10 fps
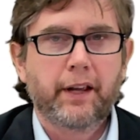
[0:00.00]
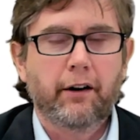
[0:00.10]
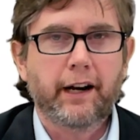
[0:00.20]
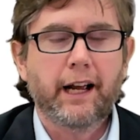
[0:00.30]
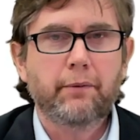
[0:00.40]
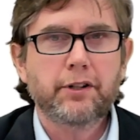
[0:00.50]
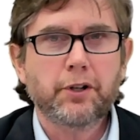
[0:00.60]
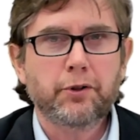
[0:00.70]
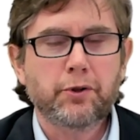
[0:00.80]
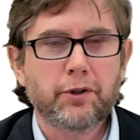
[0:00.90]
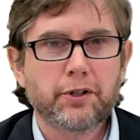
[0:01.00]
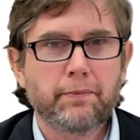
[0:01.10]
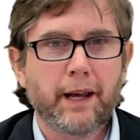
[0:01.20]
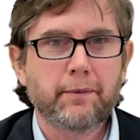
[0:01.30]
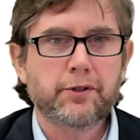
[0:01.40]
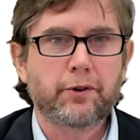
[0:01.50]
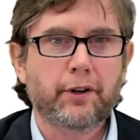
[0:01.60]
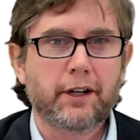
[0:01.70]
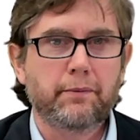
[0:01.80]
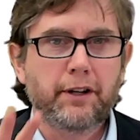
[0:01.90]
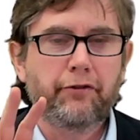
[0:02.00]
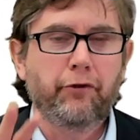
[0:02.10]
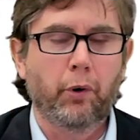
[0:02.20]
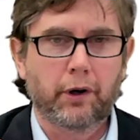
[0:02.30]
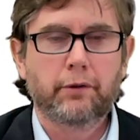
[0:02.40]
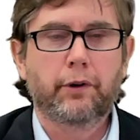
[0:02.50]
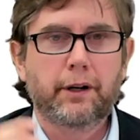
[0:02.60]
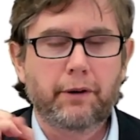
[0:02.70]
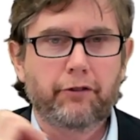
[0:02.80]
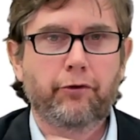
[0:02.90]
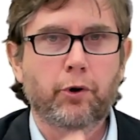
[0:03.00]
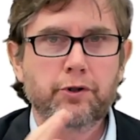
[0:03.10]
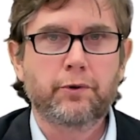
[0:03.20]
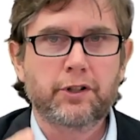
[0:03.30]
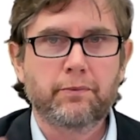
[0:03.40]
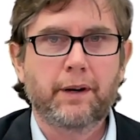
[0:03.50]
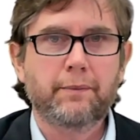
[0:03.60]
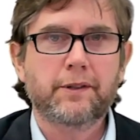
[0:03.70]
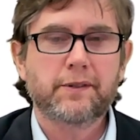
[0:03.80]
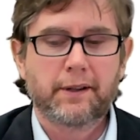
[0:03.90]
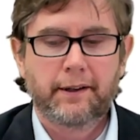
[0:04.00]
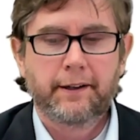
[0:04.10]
All right, how many total tuition payments are there going to be? 4. We're going to make 4 tuition payments.